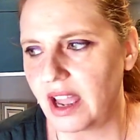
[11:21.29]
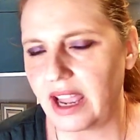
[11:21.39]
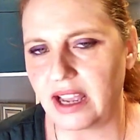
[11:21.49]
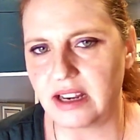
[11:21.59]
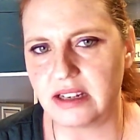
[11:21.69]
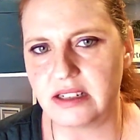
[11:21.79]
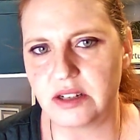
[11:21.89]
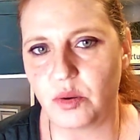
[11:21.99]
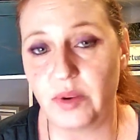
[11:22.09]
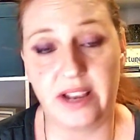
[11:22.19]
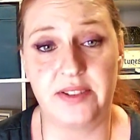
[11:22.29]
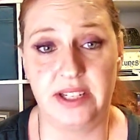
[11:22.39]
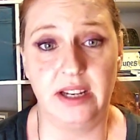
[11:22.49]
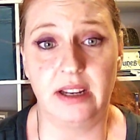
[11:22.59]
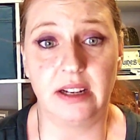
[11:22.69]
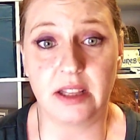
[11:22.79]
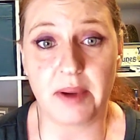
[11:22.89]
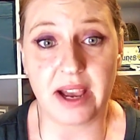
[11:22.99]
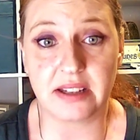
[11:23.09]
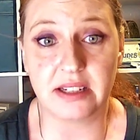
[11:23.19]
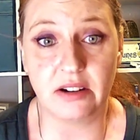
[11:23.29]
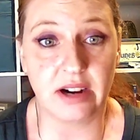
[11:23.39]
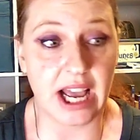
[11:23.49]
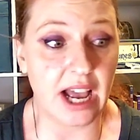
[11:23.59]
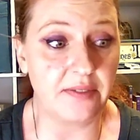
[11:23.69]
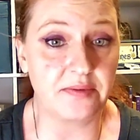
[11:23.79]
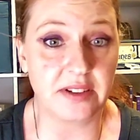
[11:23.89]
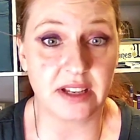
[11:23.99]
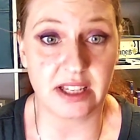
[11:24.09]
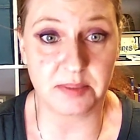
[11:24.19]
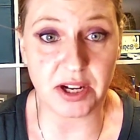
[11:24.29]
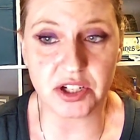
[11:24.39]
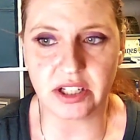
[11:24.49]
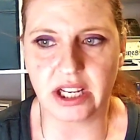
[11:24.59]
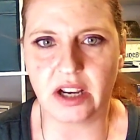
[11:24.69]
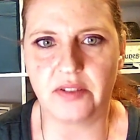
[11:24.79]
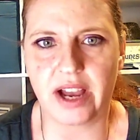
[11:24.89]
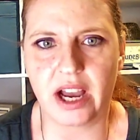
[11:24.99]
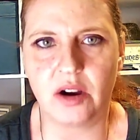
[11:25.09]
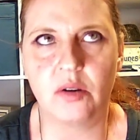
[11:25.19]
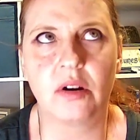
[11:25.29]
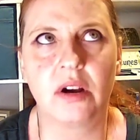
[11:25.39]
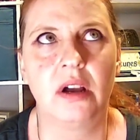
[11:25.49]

And we have seen in the past year and a half, especially, of how